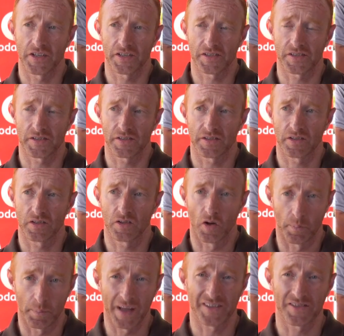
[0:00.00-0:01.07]
just
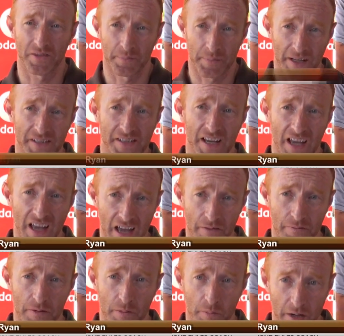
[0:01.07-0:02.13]
got better and better
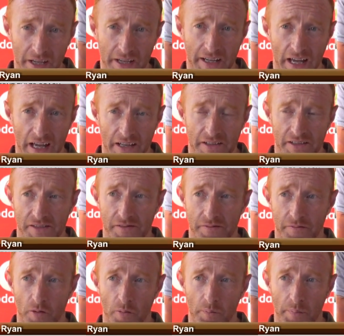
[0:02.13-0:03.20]
every week, and
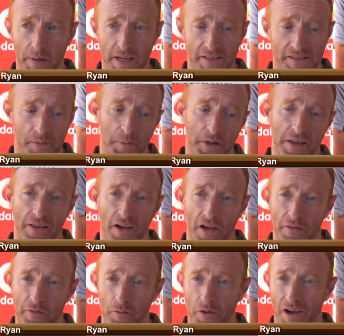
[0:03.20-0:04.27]
from being somebody that I
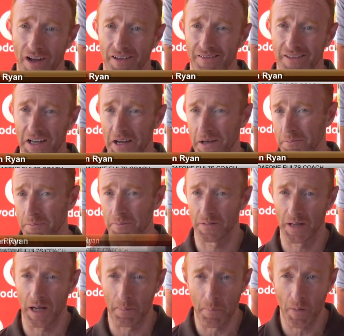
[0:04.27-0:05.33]
thought
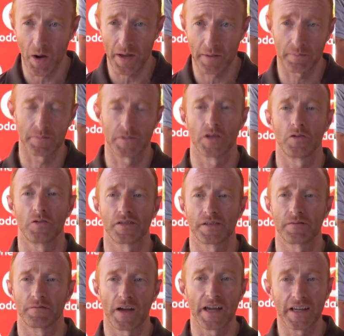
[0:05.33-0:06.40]
I might use
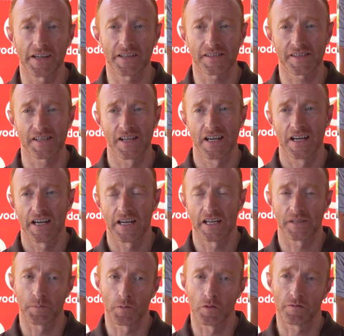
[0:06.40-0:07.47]
in Vegas,
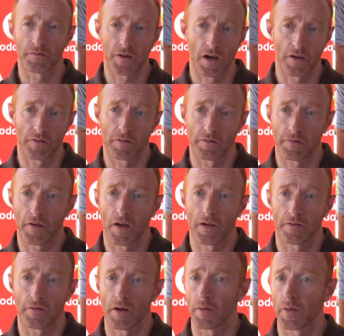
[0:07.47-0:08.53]
he's moved further and
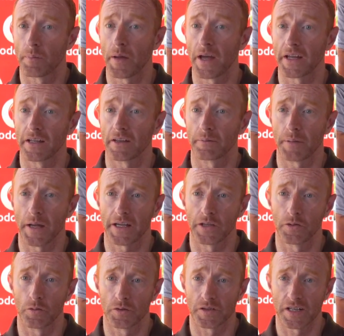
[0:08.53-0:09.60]
further up the
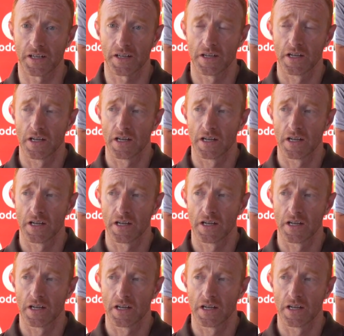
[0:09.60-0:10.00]
pecking order